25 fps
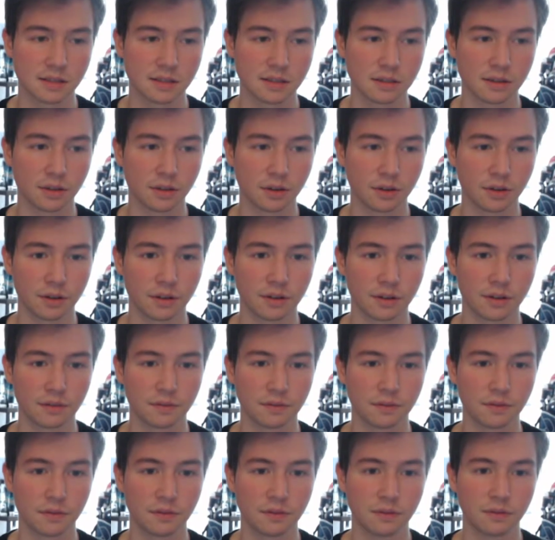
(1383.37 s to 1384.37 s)
learned
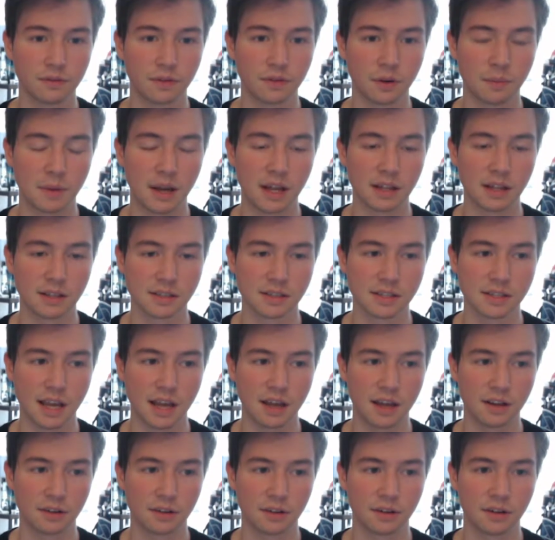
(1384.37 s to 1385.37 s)
from
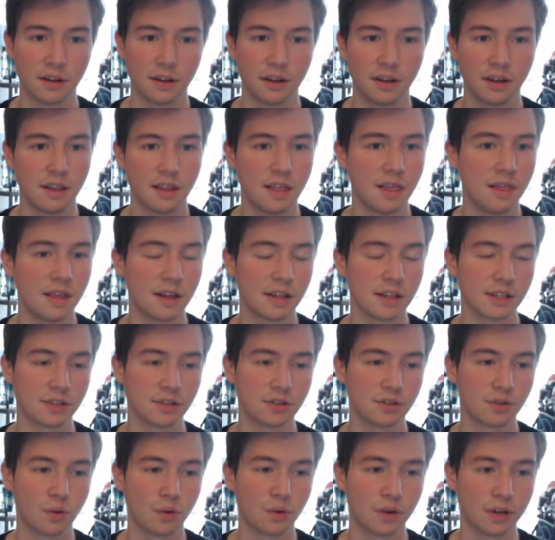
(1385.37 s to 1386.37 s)
Alexander than
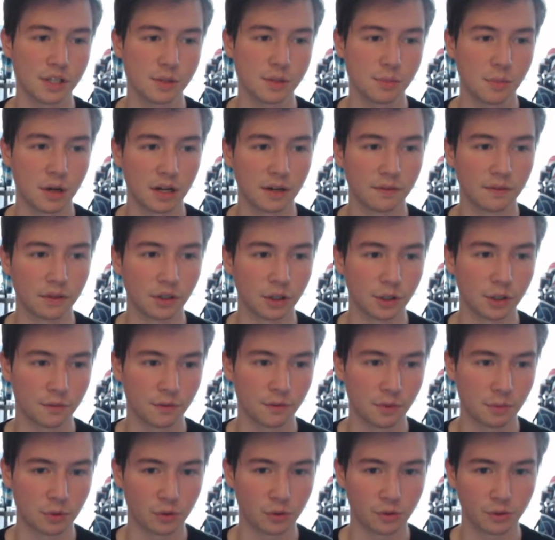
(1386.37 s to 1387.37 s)
Sertorius might have learned
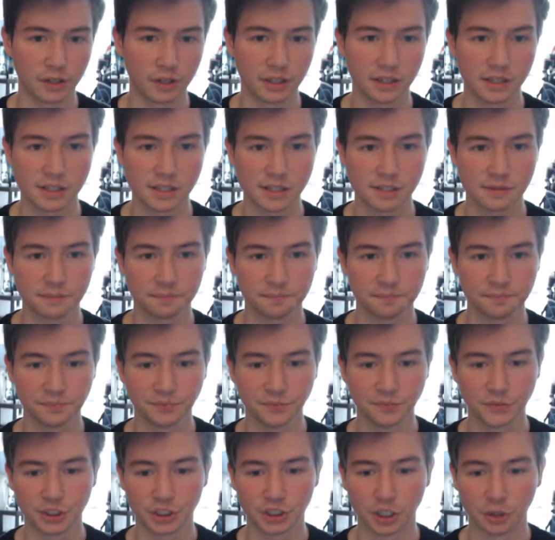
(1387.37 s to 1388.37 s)
from Marius.
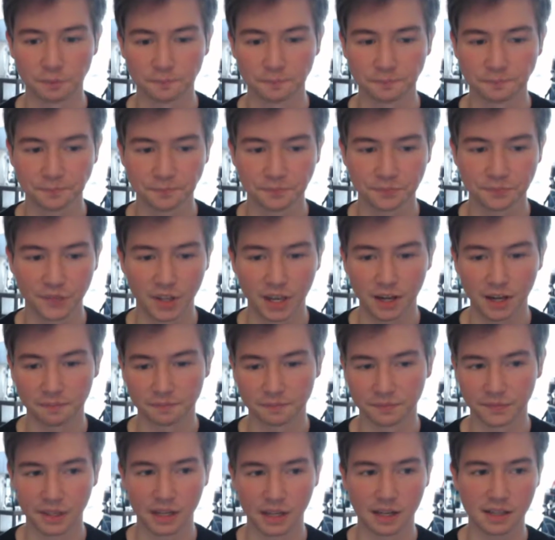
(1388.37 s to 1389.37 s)
So yeah,
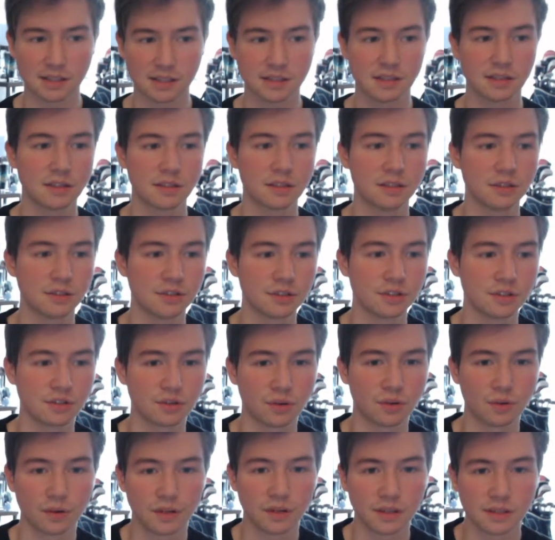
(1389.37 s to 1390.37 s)
that's
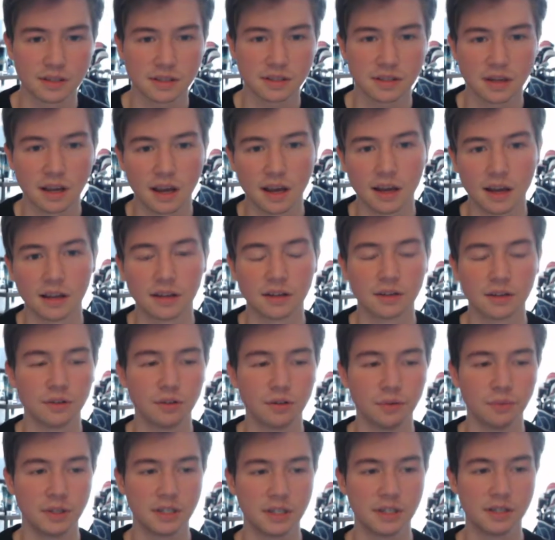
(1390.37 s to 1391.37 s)
Sertorius and
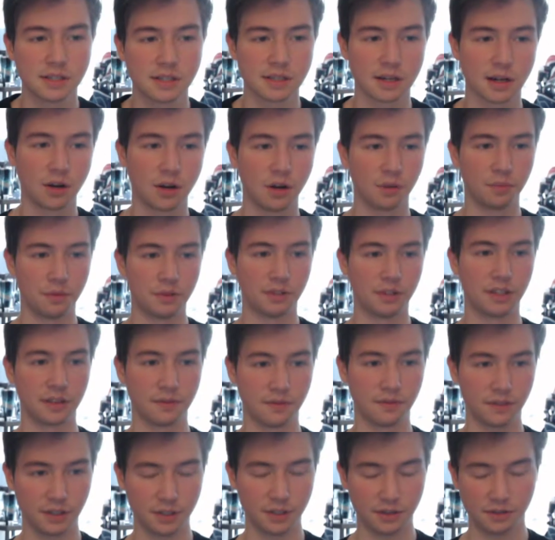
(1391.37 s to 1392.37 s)
Eumenes. I hope you liked
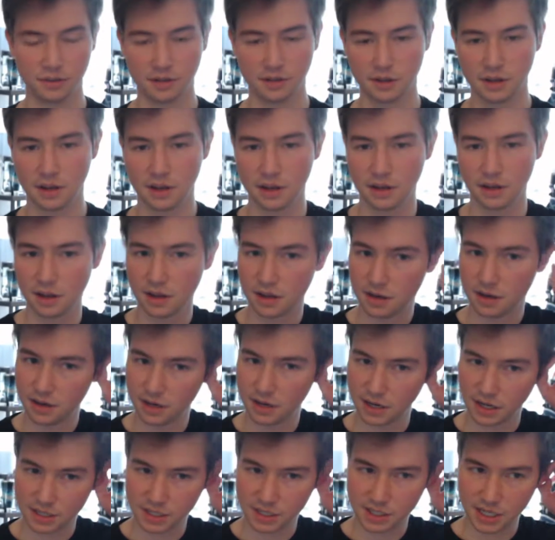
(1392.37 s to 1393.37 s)
the video.
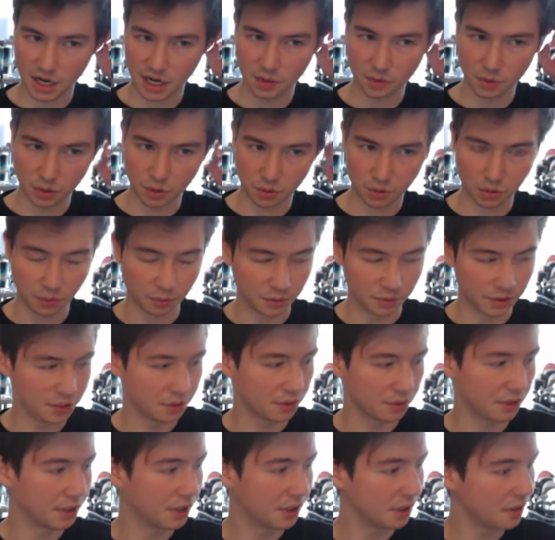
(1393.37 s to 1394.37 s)
Next day we will be
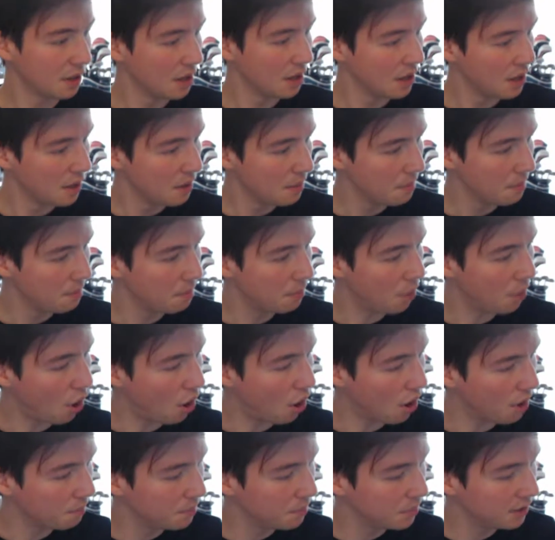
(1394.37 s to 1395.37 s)
doing
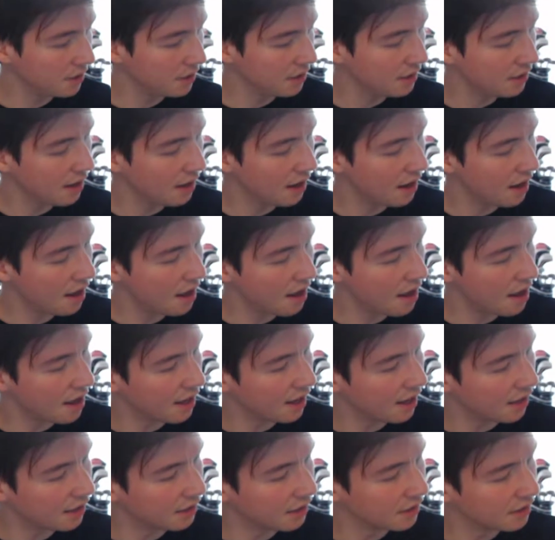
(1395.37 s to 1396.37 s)
Pompey
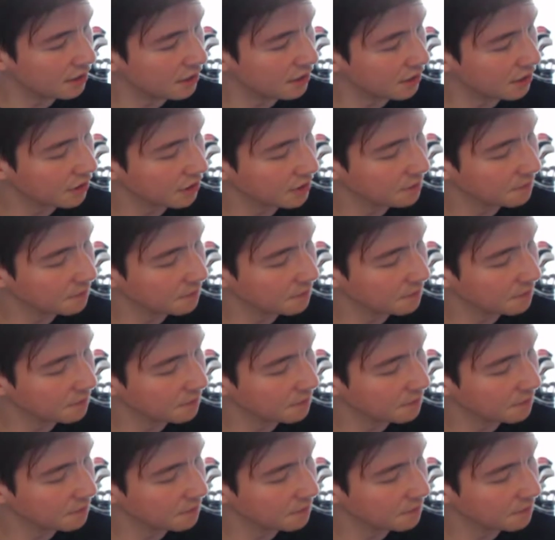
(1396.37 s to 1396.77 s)
and